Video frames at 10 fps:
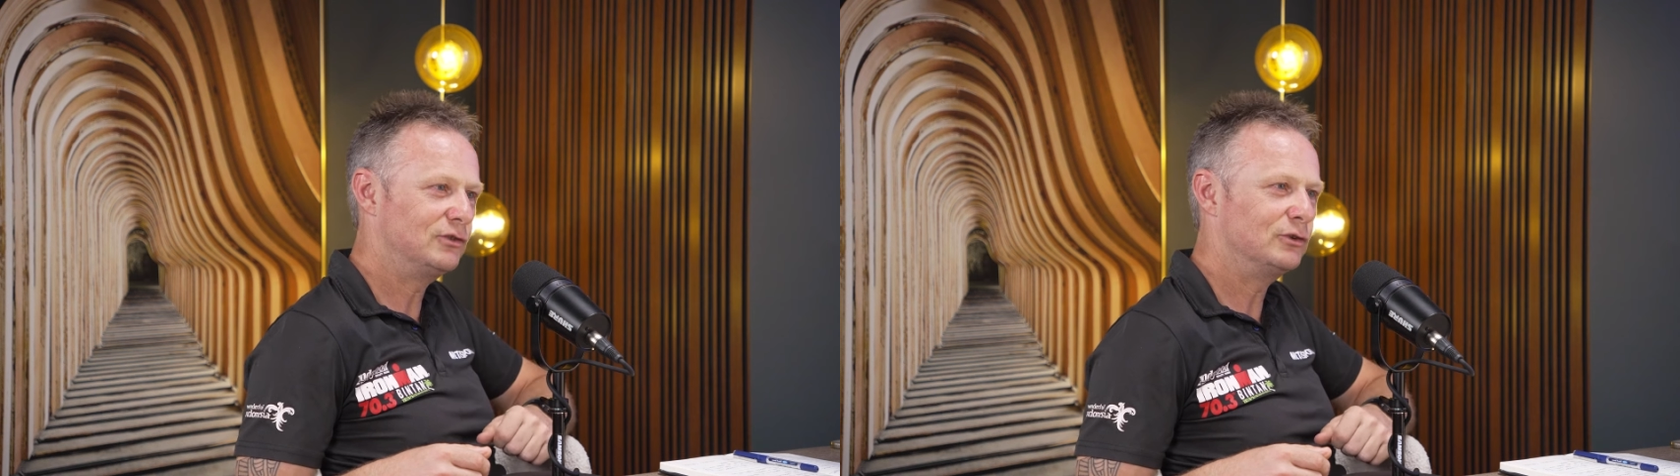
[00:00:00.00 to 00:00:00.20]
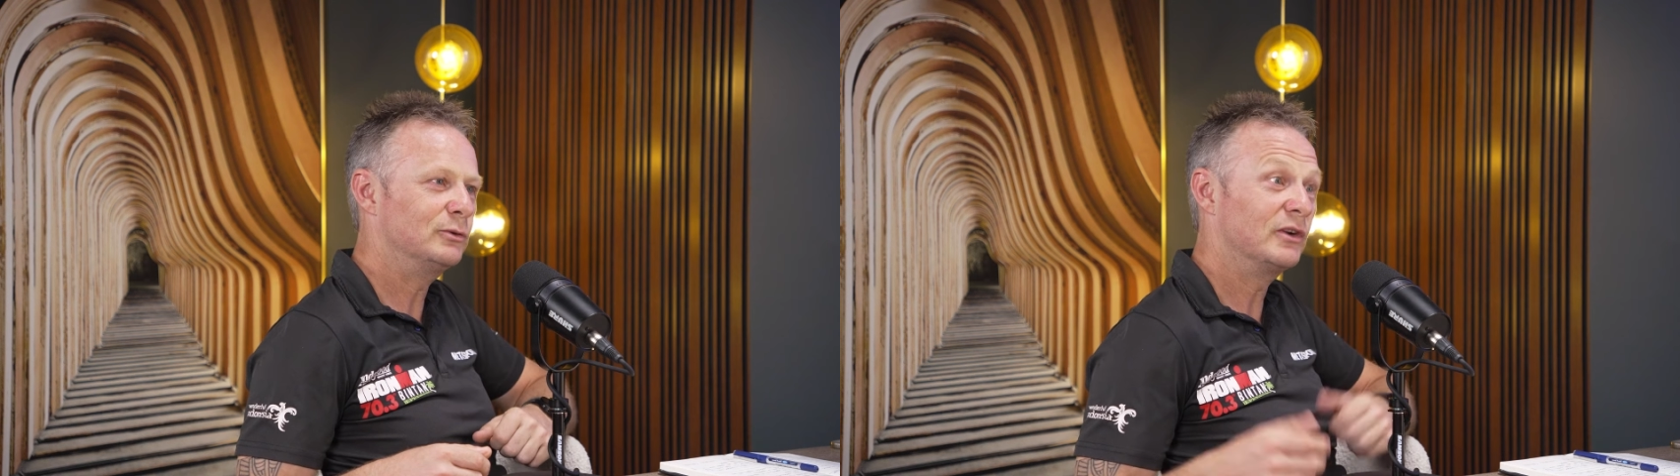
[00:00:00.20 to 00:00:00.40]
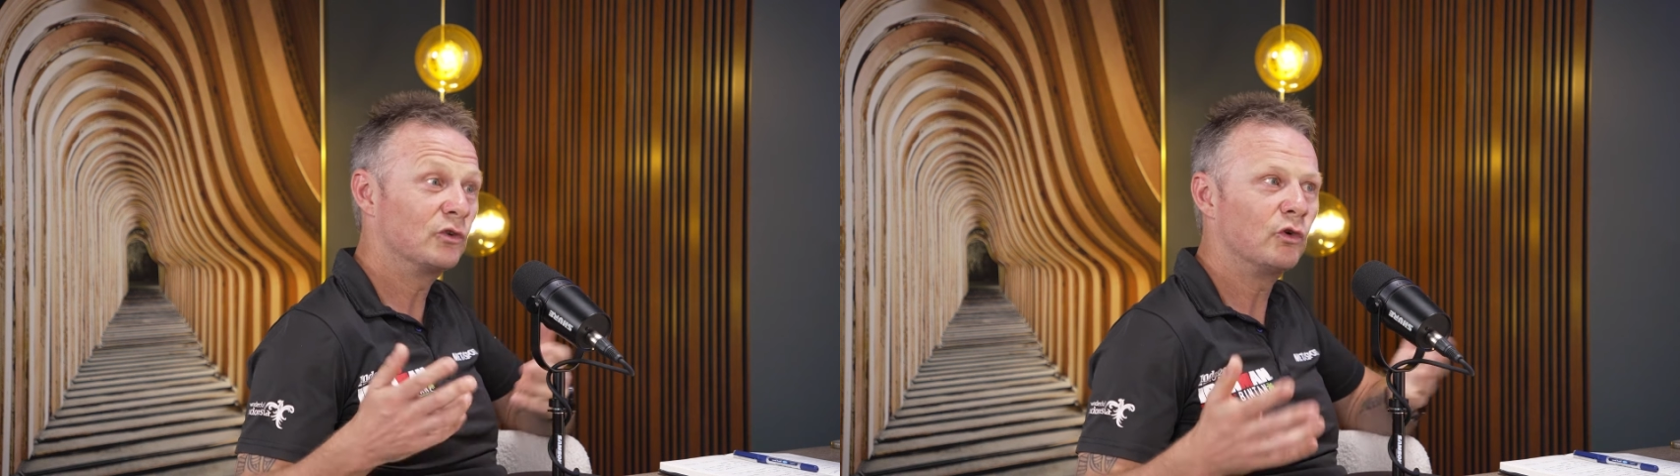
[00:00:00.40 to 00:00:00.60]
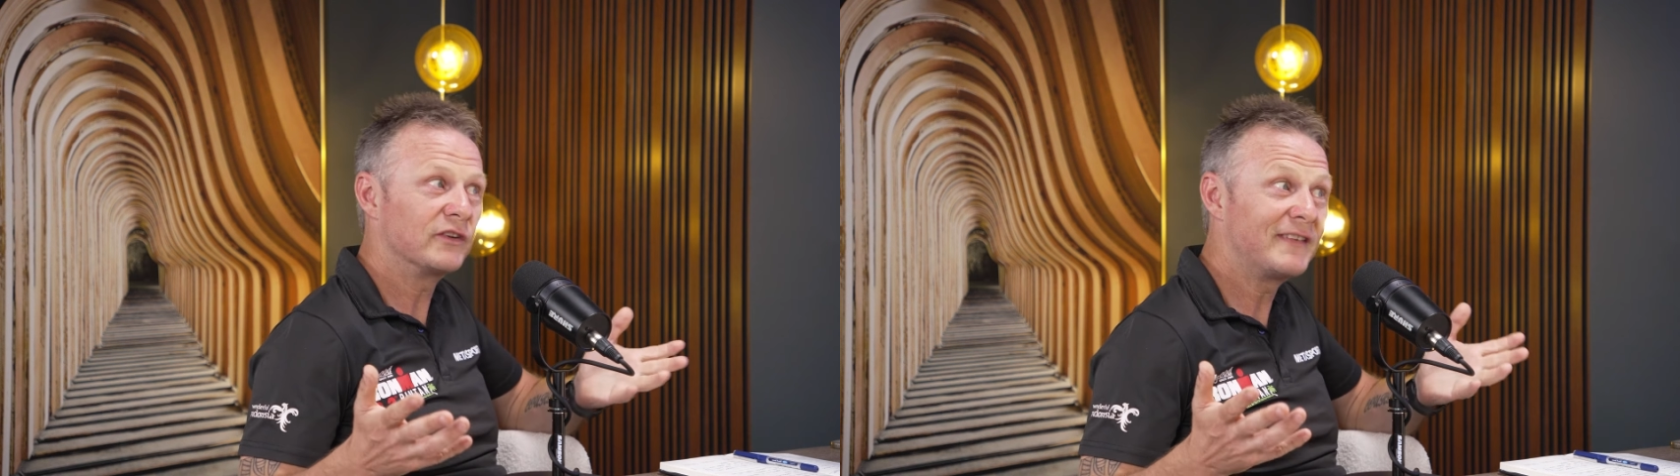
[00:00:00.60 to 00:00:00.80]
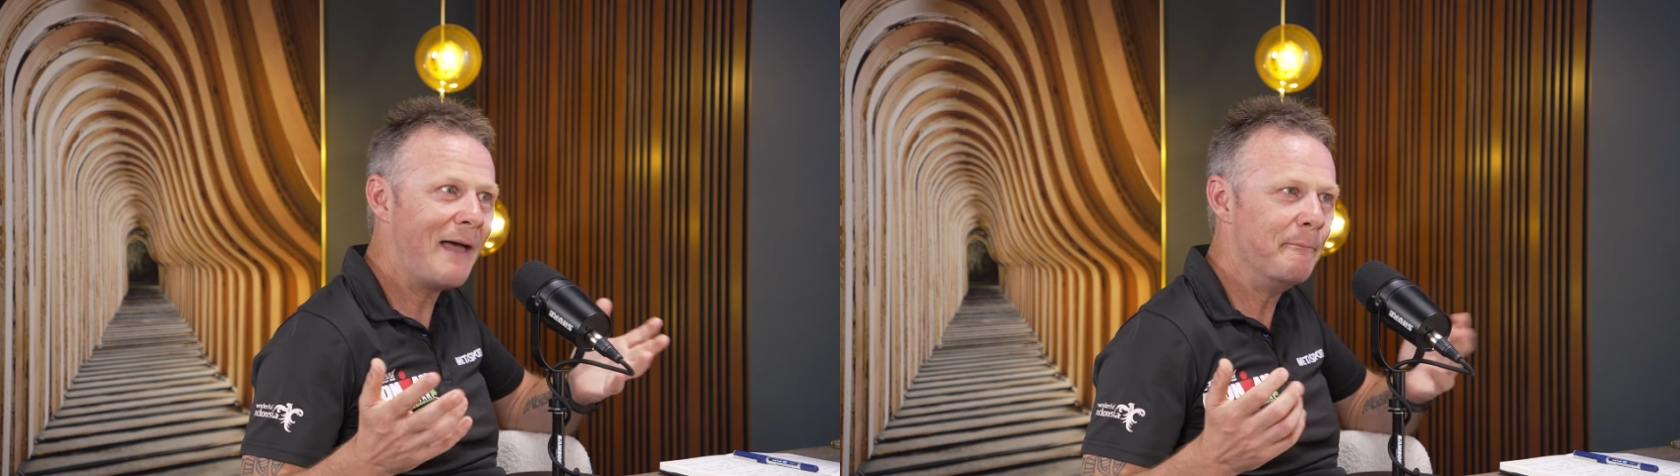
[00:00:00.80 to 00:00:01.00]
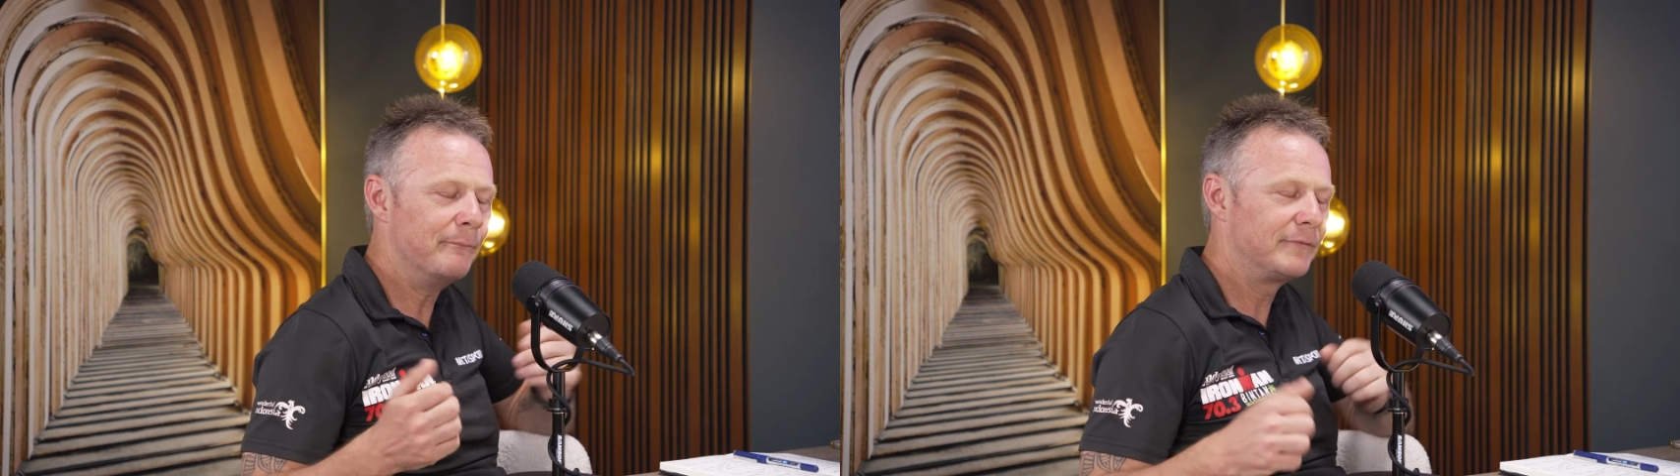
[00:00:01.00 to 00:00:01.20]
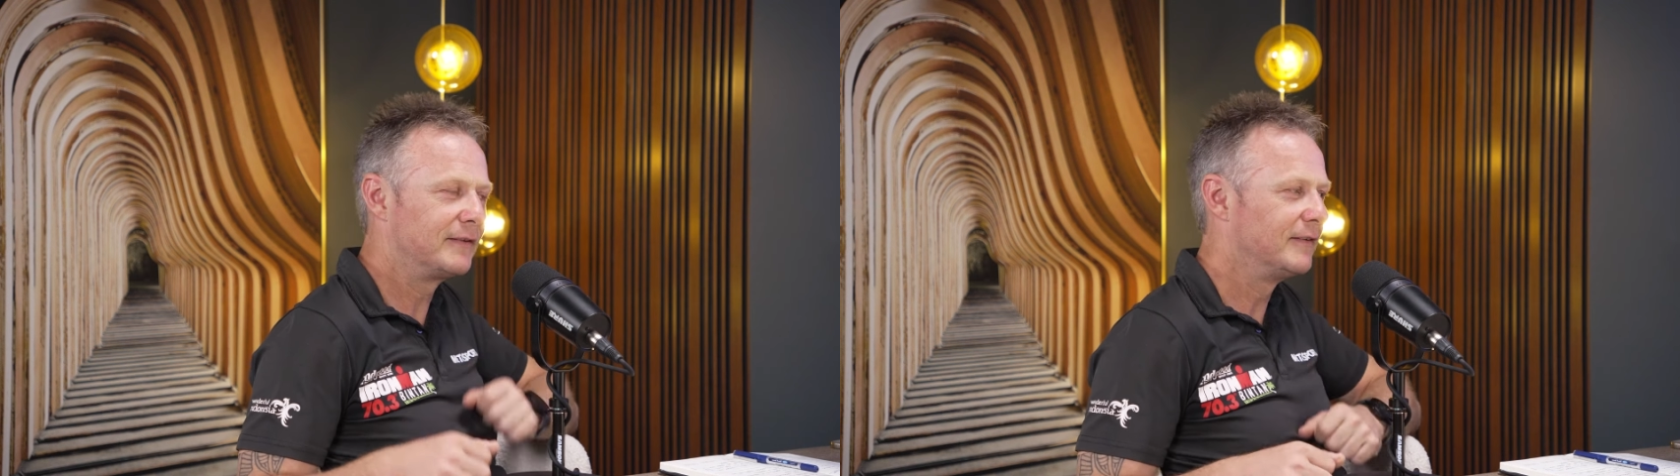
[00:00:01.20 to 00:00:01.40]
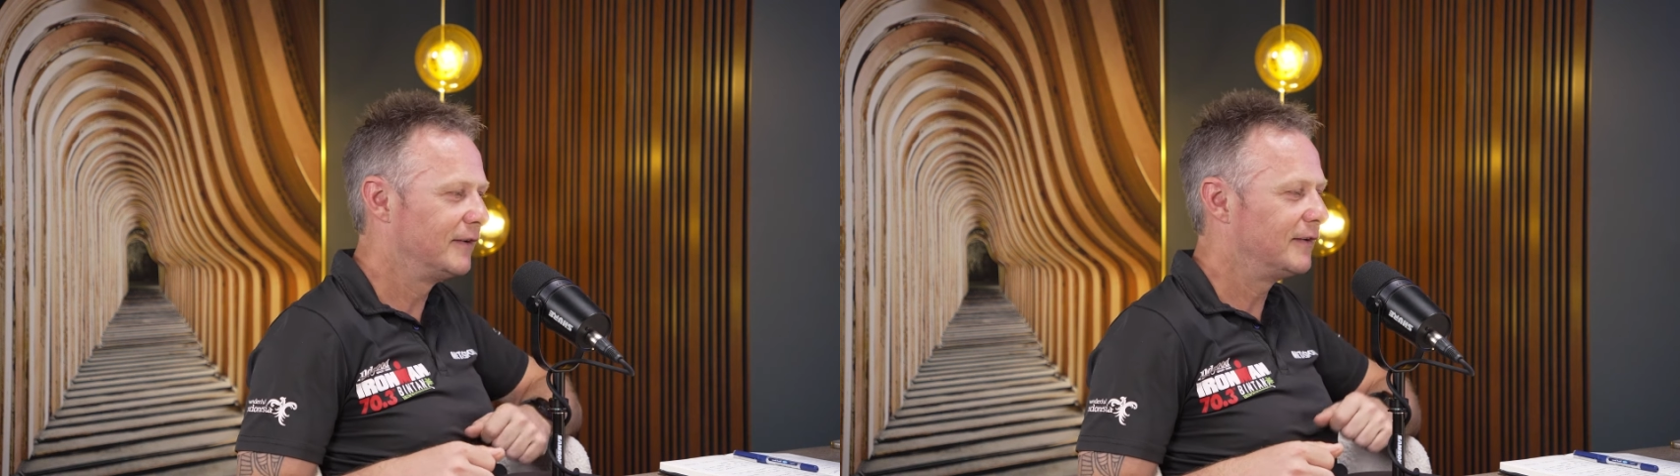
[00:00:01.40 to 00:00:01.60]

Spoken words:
do or attempt